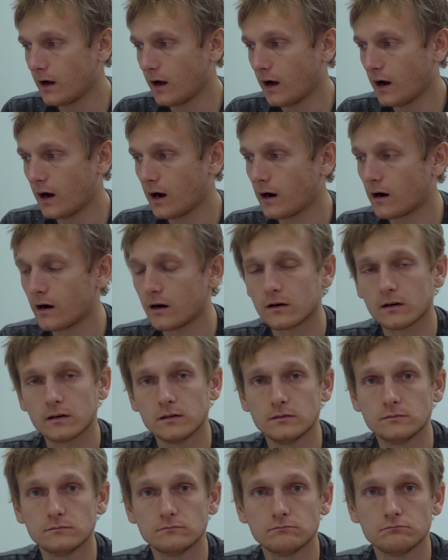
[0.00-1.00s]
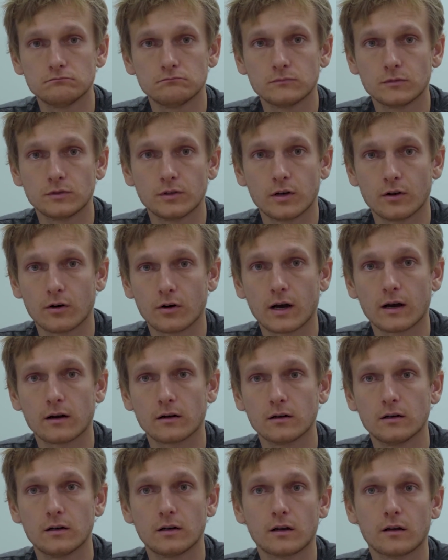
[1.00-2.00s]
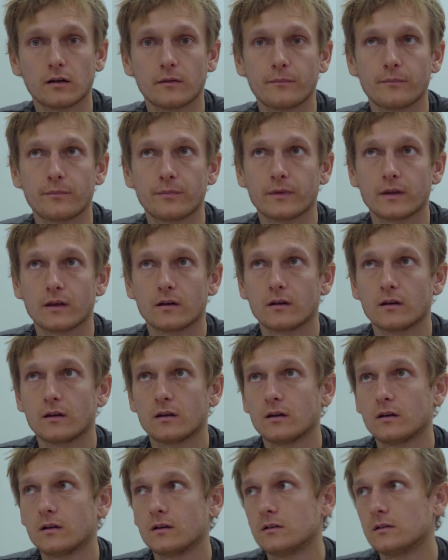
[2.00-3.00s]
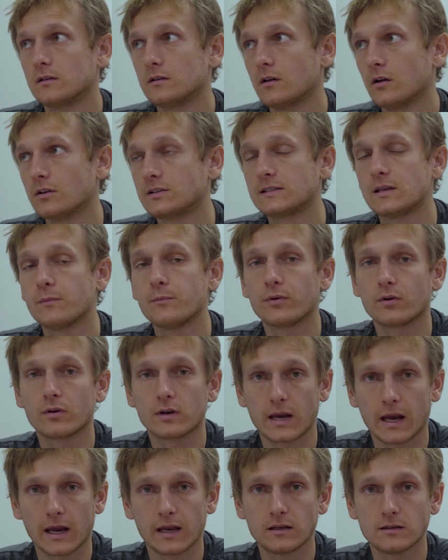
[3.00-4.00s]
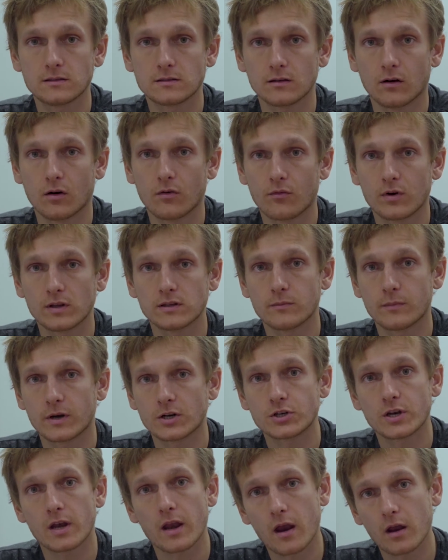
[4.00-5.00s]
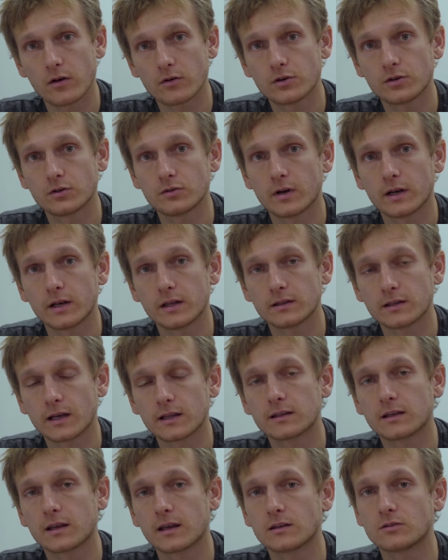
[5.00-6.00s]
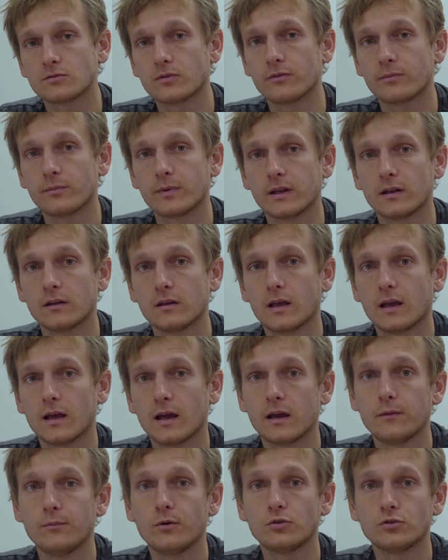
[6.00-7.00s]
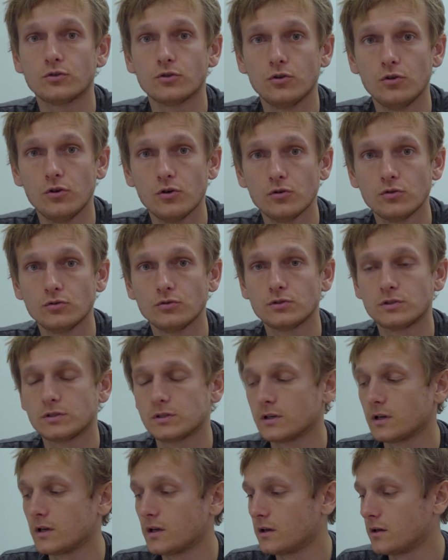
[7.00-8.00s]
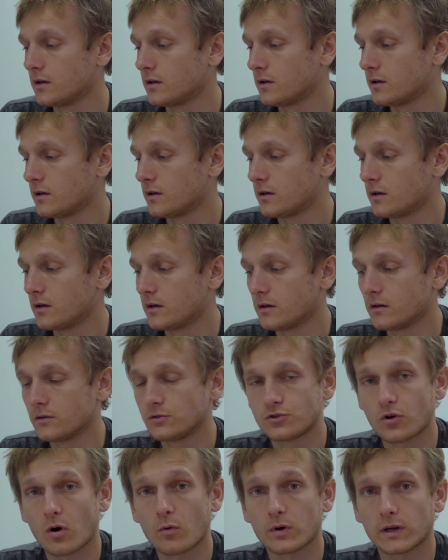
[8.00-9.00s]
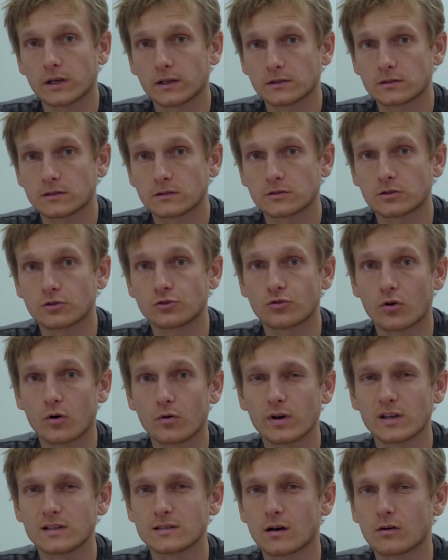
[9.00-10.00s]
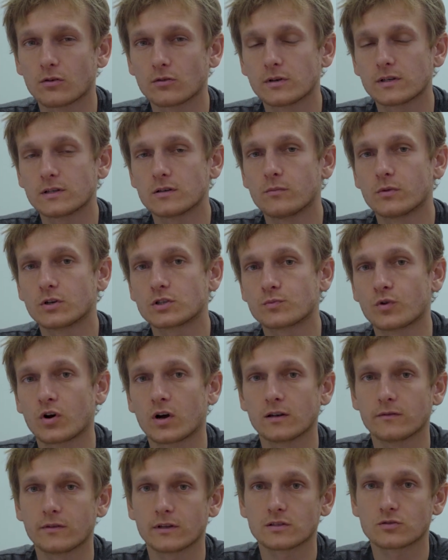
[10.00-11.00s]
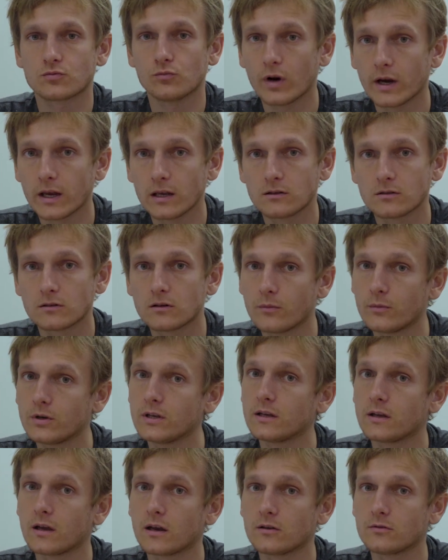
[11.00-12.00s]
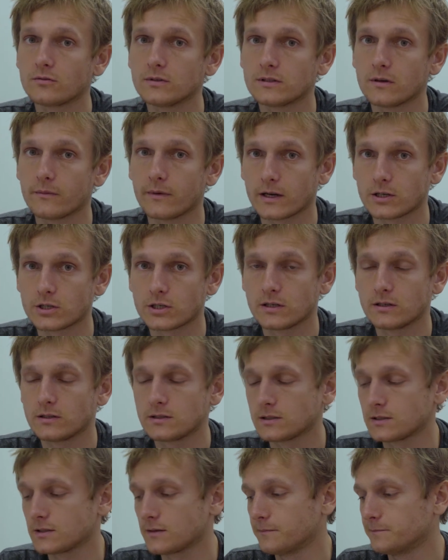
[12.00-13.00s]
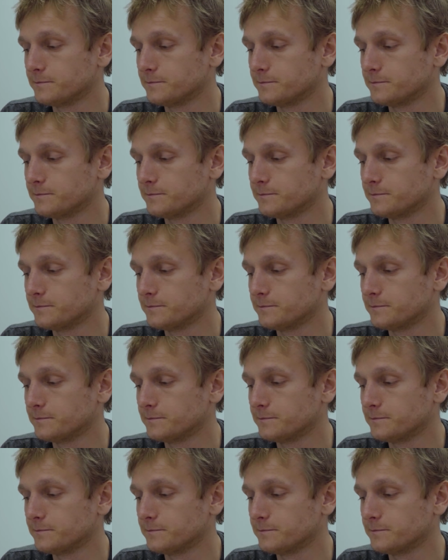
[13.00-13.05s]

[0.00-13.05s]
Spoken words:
are a simple case of what the machine can do, and in that case, we've been able to use drawings. So drawings are already a much more advanced way to communicate with the machines,